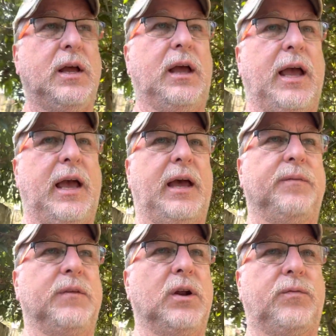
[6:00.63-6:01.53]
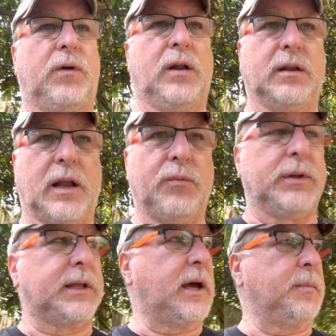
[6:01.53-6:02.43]
and, you know, fall in love
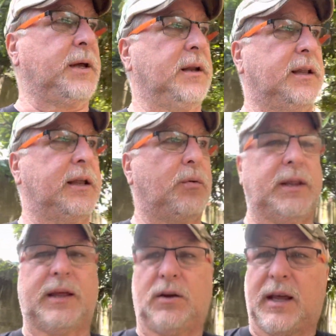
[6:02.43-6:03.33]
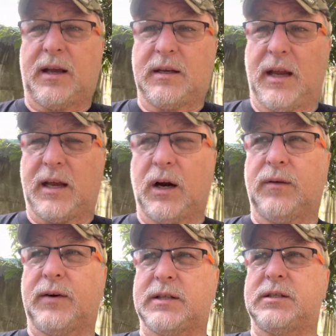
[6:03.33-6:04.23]
with them, and that way they can take care
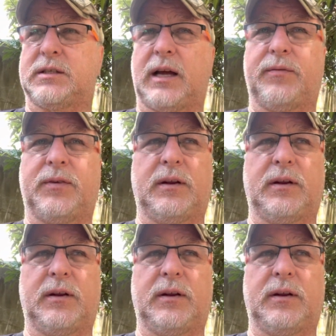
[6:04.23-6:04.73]
of us and stuff,